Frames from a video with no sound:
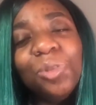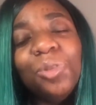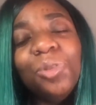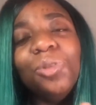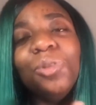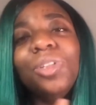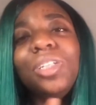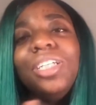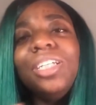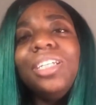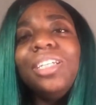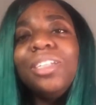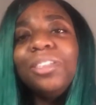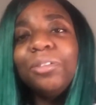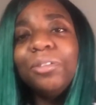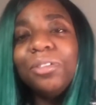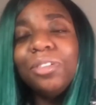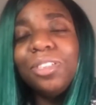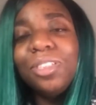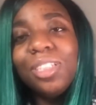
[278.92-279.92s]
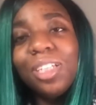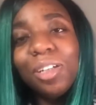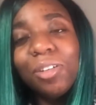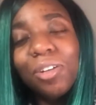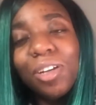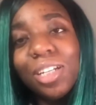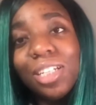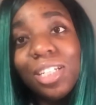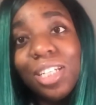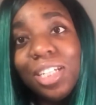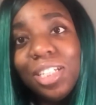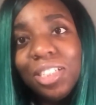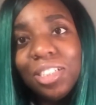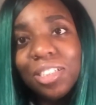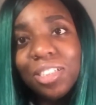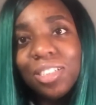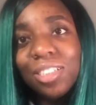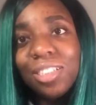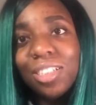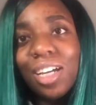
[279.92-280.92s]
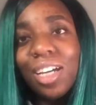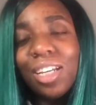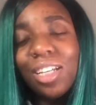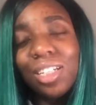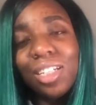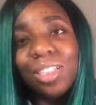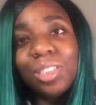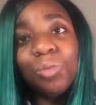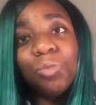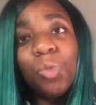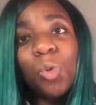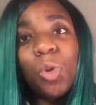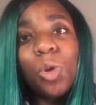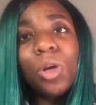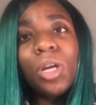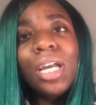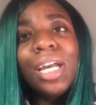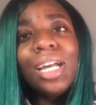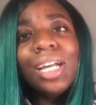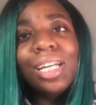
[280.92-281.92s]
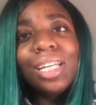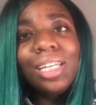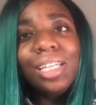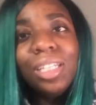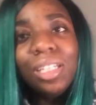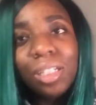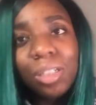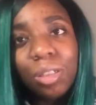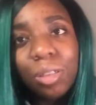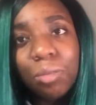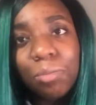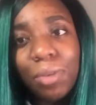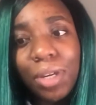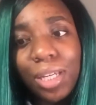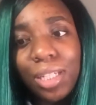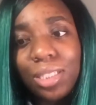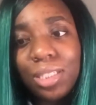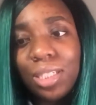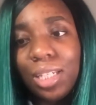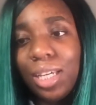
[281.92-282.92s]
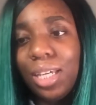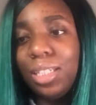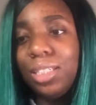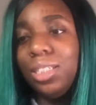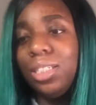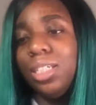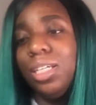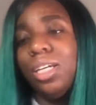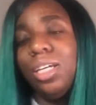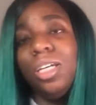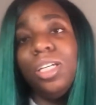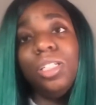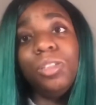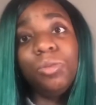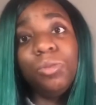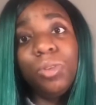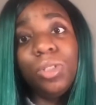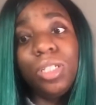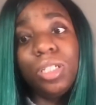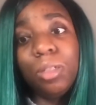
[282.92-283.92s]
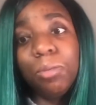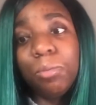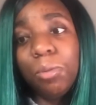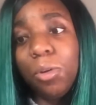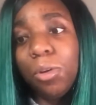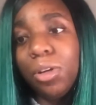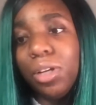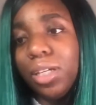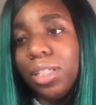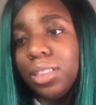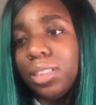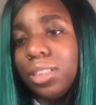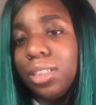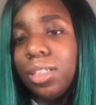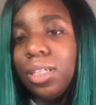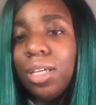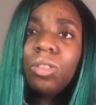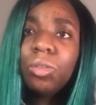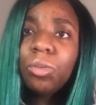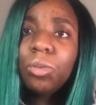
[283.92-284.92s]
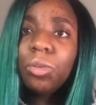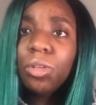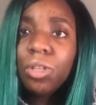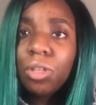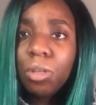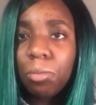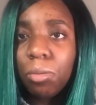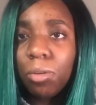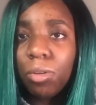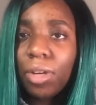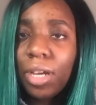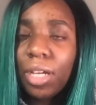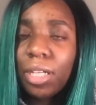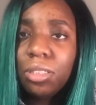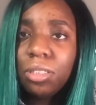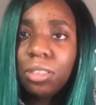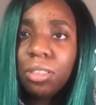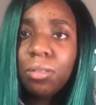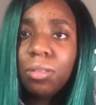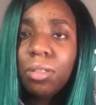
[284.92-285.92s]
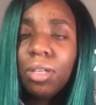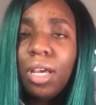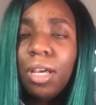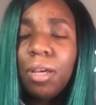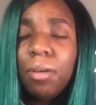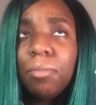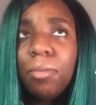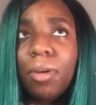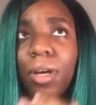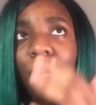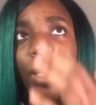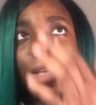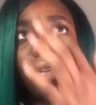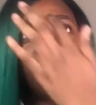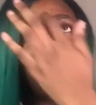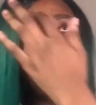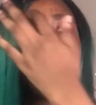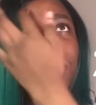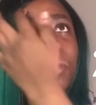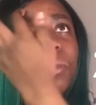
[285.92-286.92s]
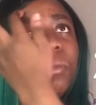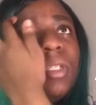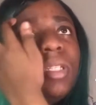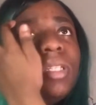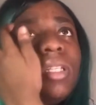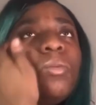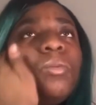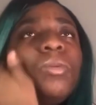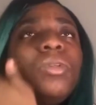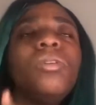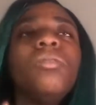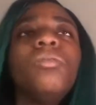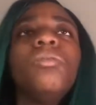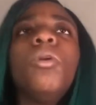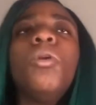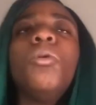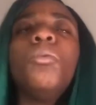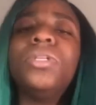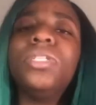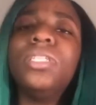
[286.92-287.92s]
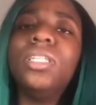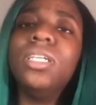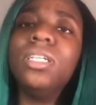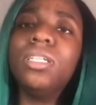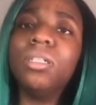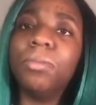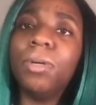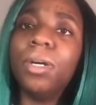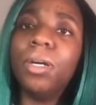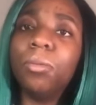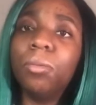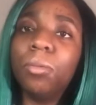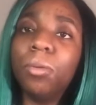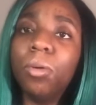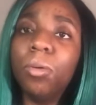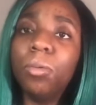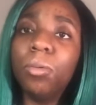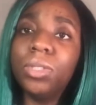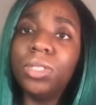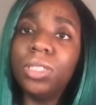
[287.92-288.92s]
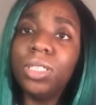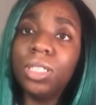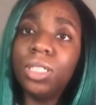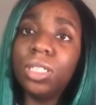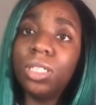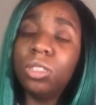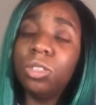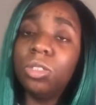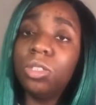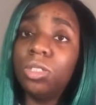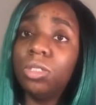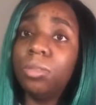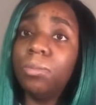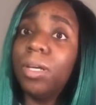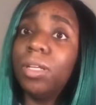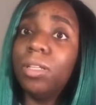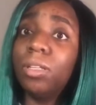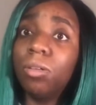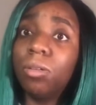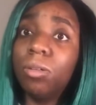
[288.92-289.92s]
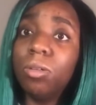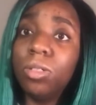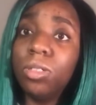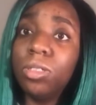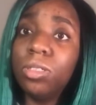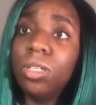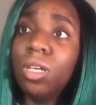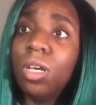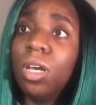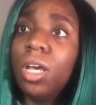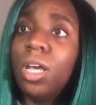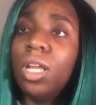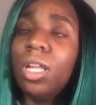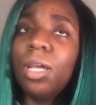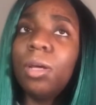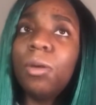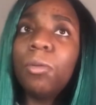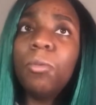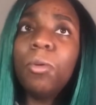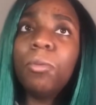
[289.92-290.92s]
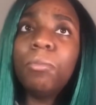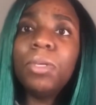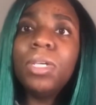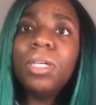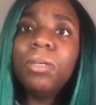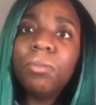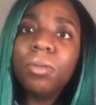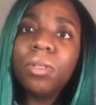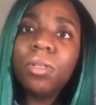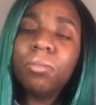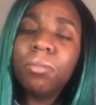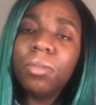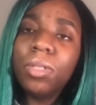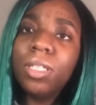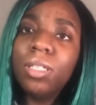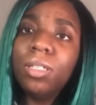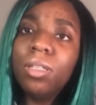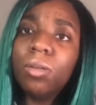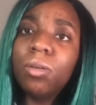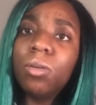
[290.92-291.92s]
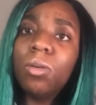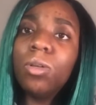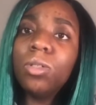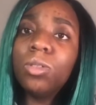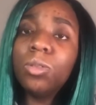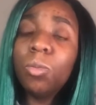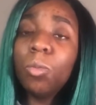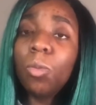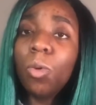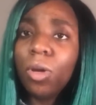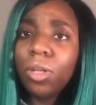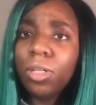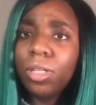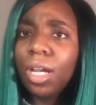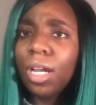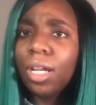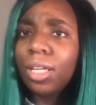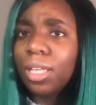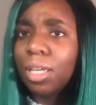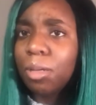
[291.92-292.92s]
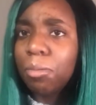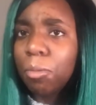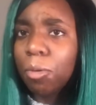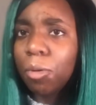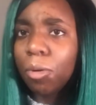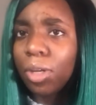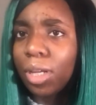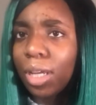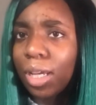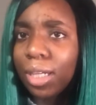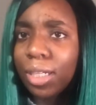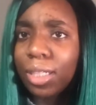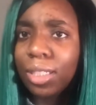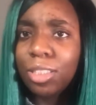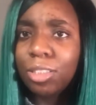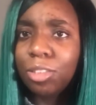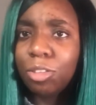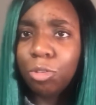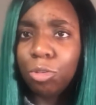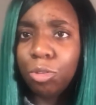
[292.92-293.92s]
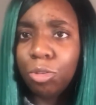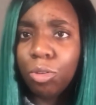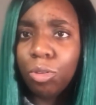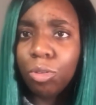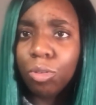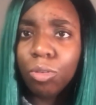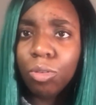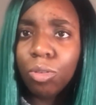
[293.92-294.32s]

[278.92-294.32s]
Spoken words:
leaning towards the accreditation side, and it's more clinical-based led, is really important. Career progression. I think that's something that we don't always think about. We're always thinking just about the course. Like when people complete the course, what are they more likely to do?